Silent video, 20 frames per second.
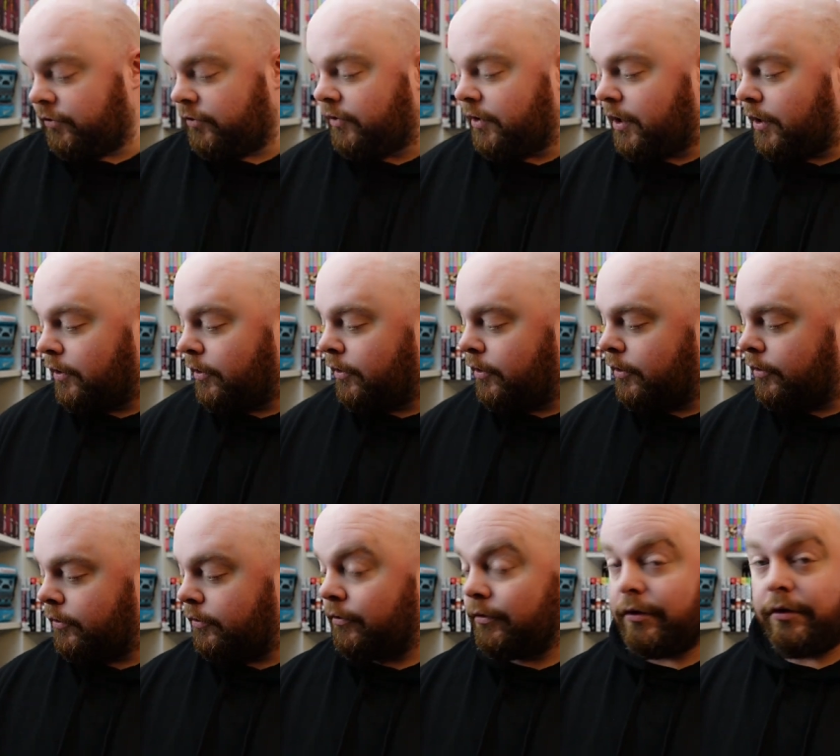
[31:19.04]

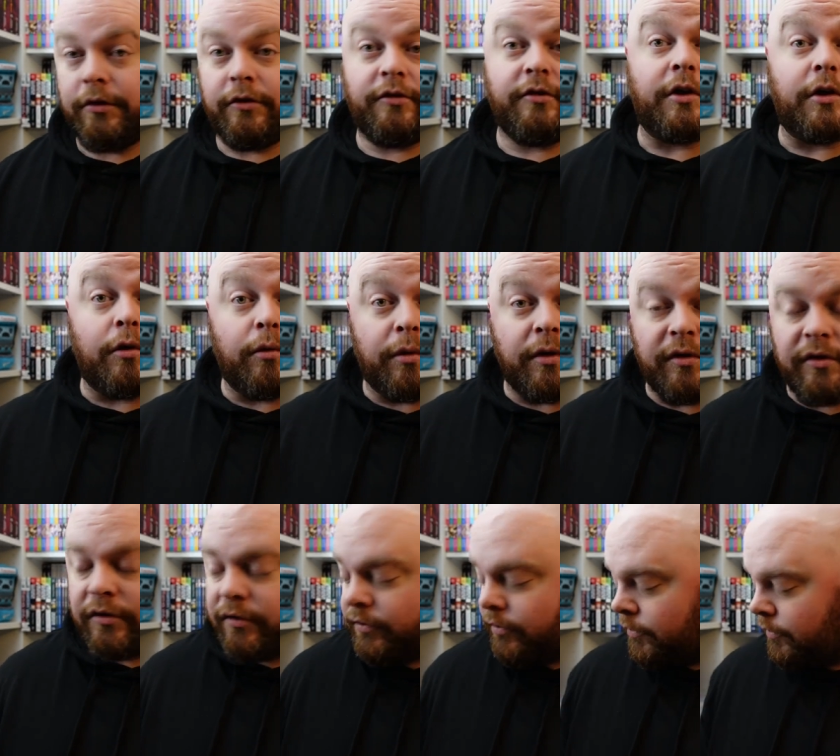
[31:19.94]
sale, the single
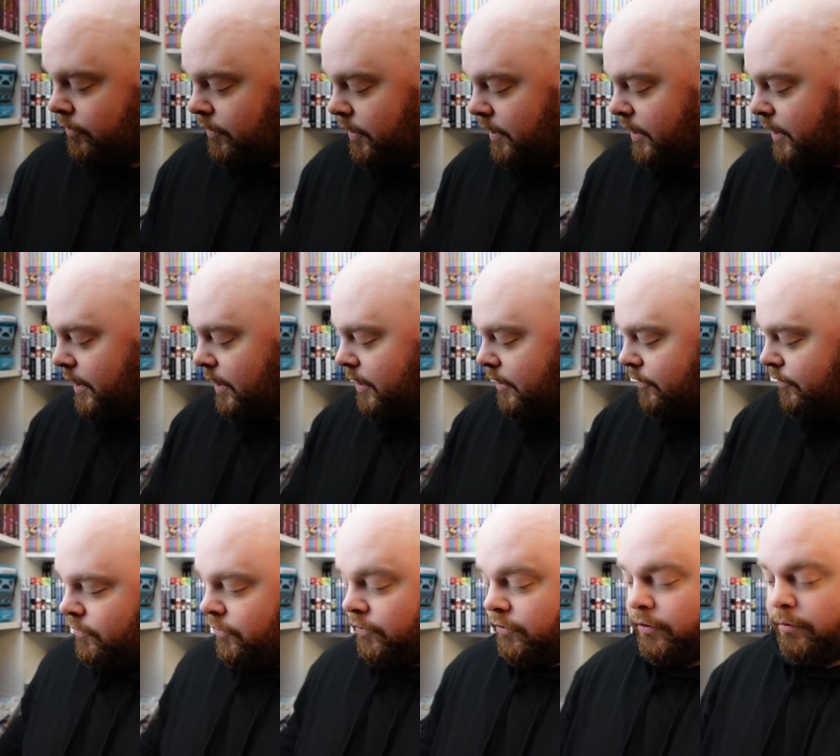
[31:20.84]
ones that I have,
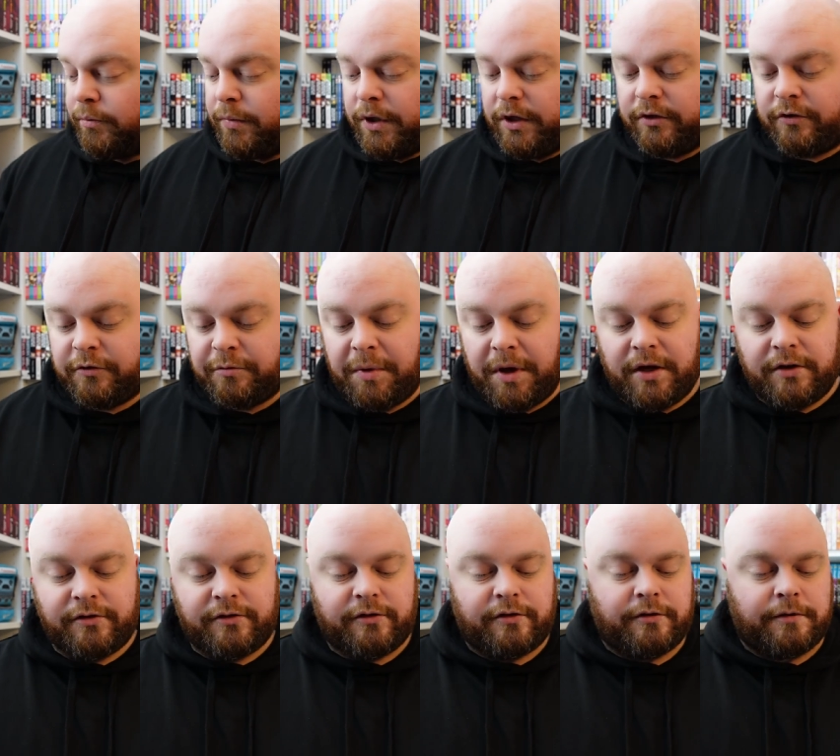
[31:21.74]
just to make
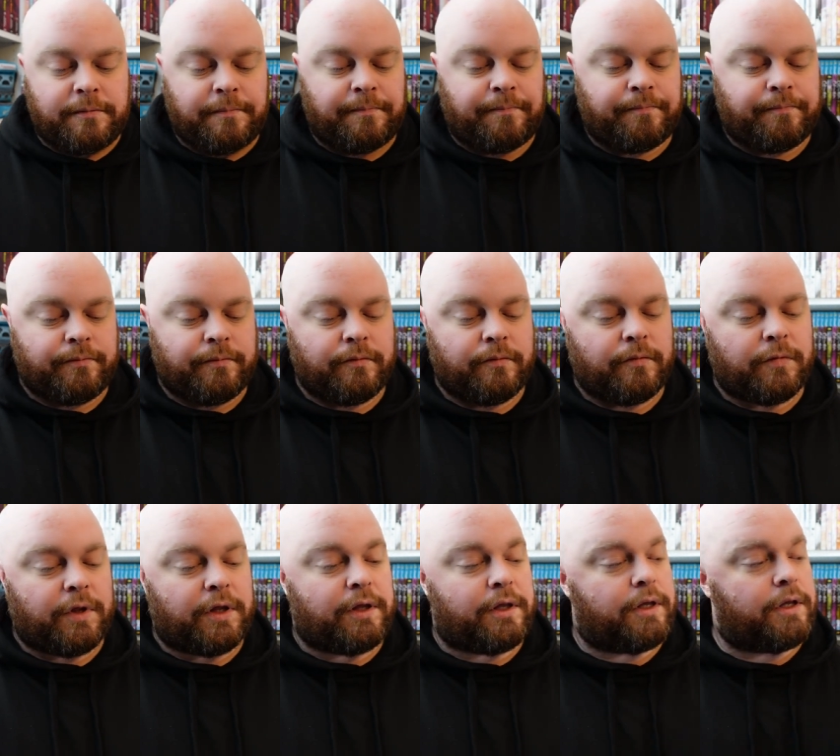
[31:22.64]
space.
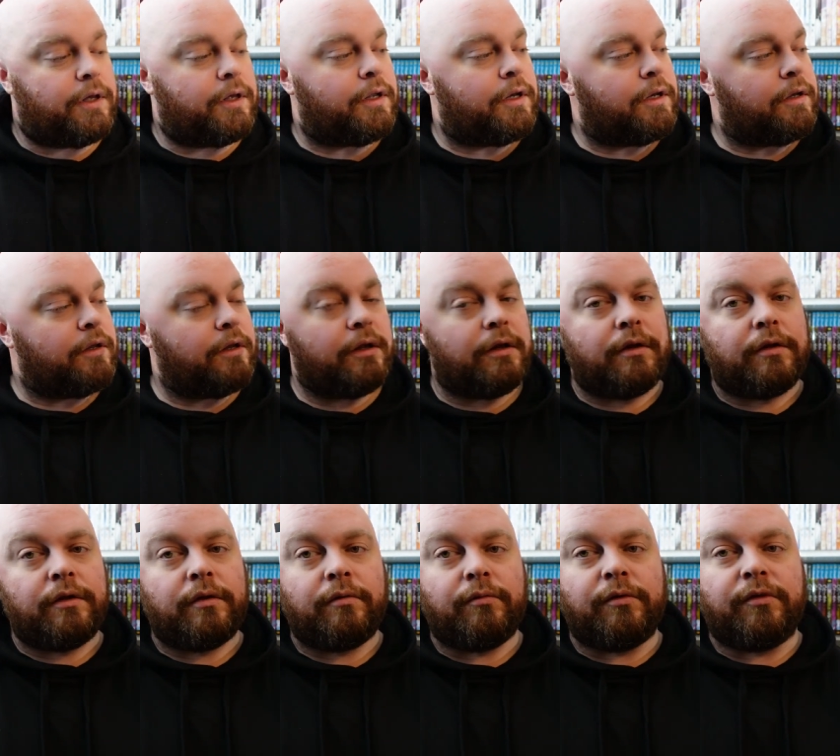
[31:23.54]
And
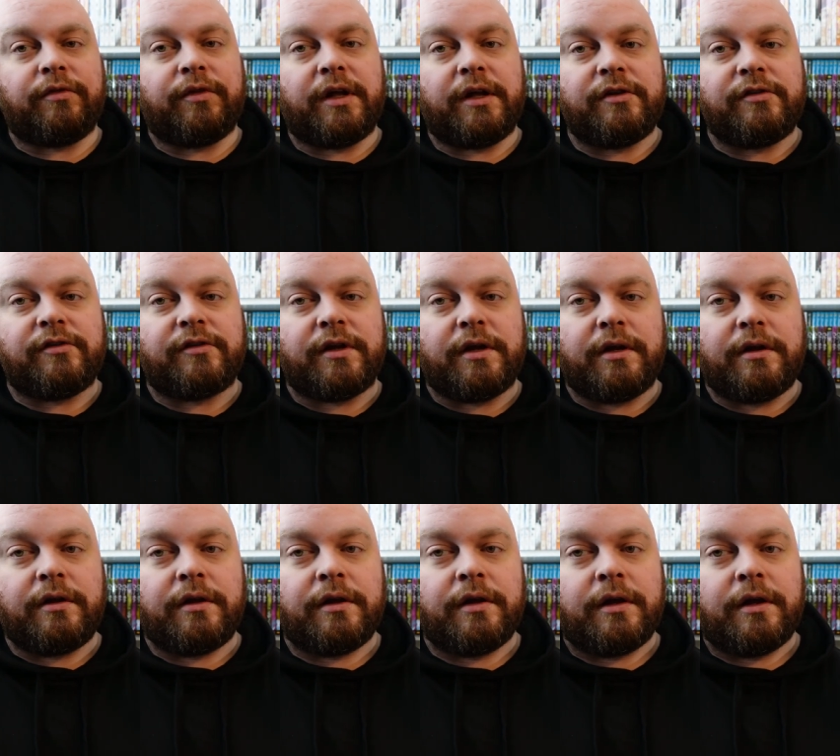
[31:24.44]
with that
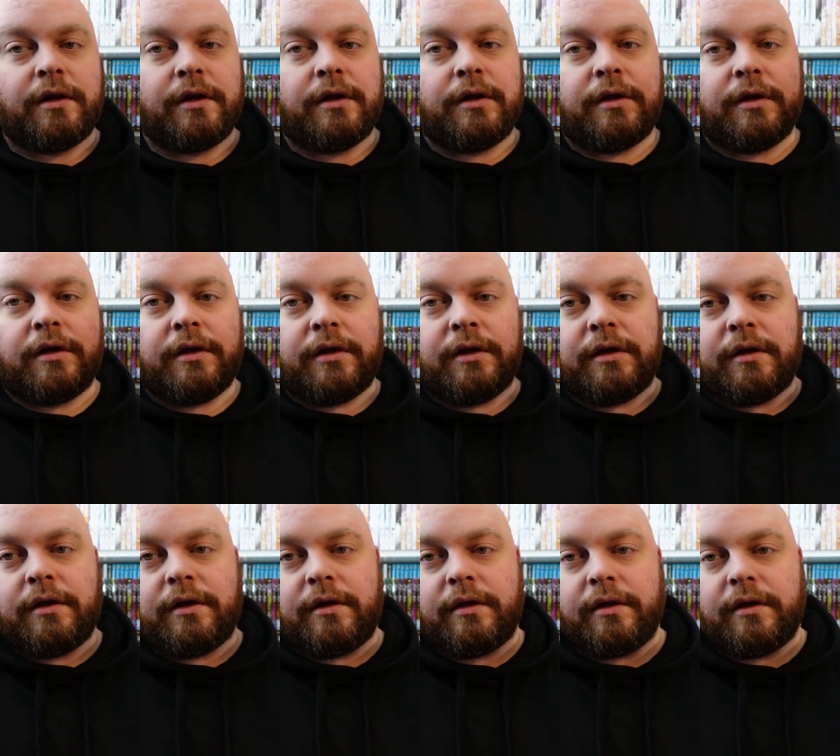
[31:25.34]
said,
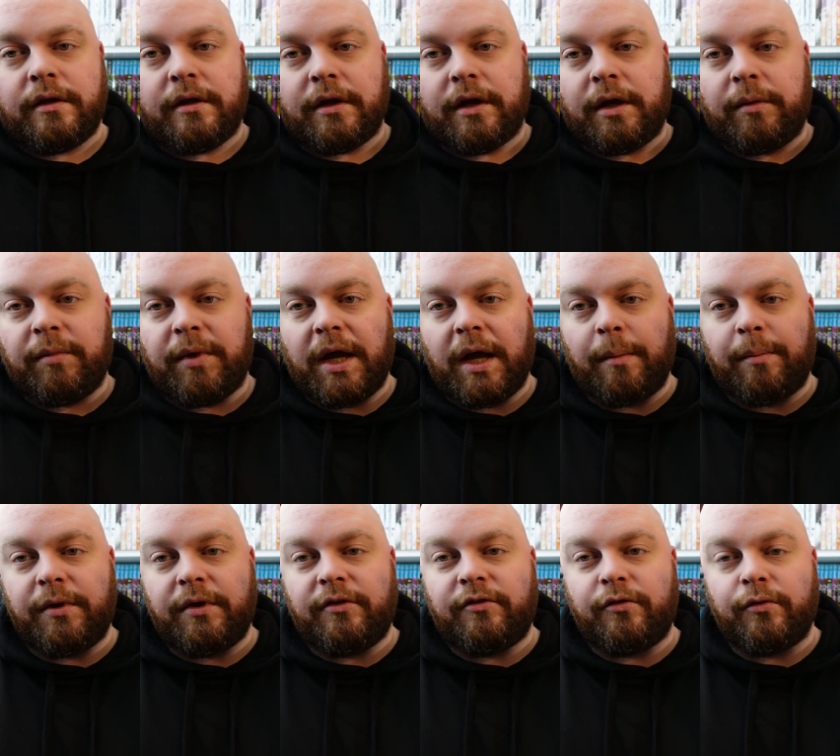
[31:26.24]
I'm
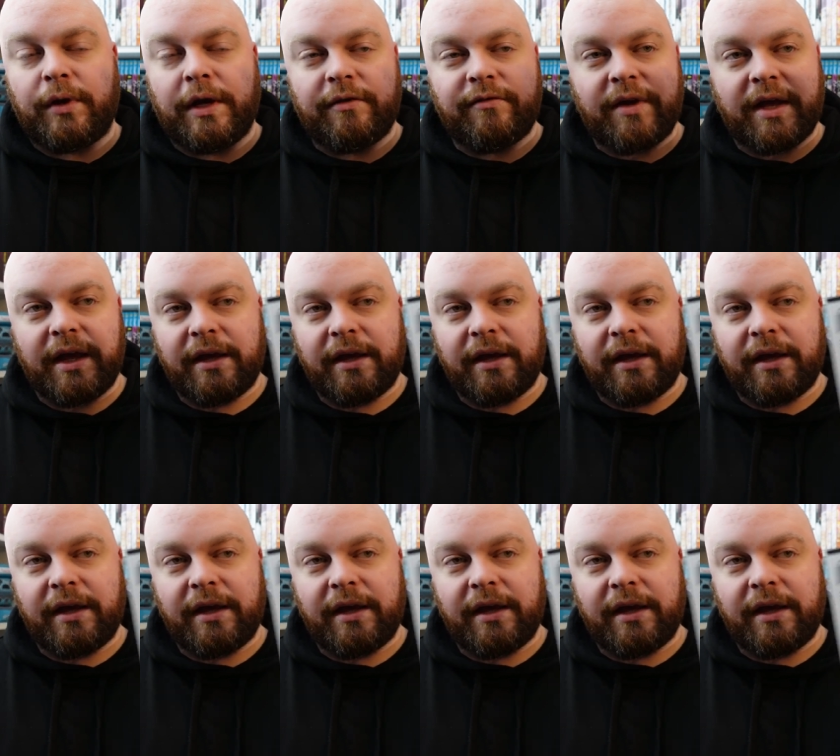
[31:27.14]
happy to have